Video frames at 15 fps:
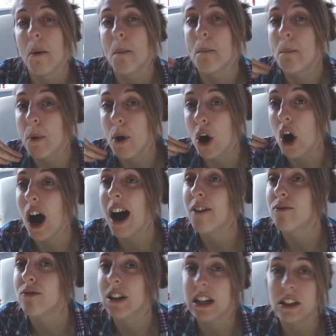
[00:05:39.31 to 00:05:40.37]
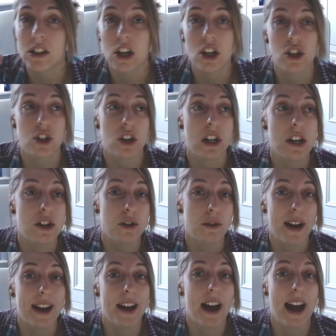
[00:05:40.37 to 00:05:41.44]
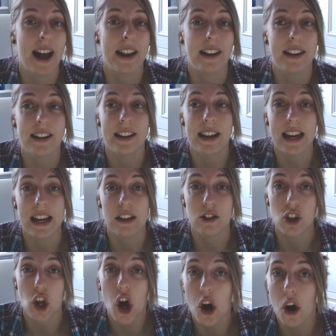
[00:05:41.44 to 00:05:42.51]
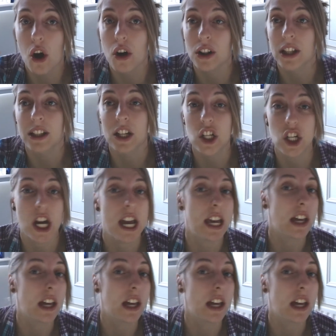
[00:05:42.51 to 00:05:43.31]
but I've researched into it and it's totally legit.